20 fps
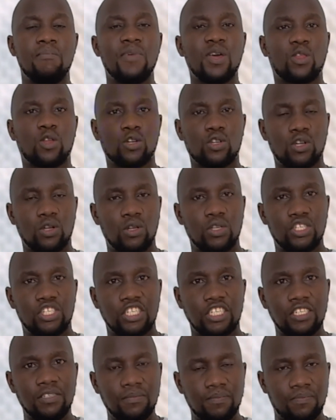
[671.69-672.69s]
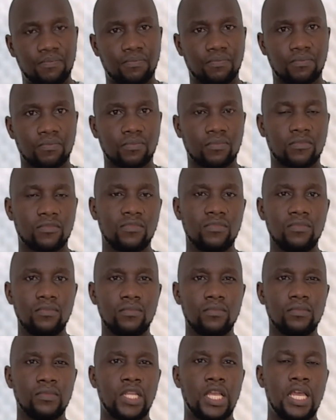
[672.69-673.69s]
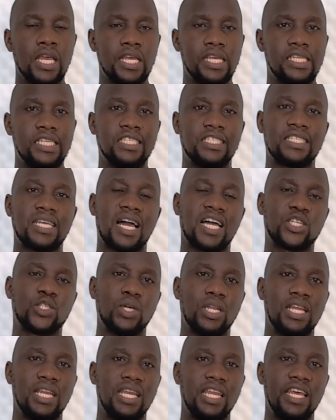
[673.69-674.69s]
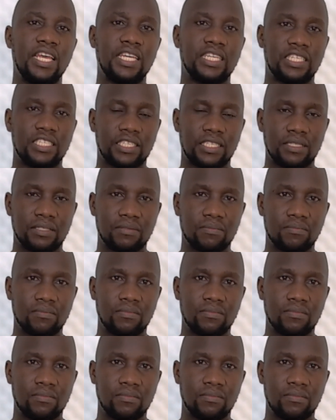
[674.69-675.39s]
methodology is actually linked.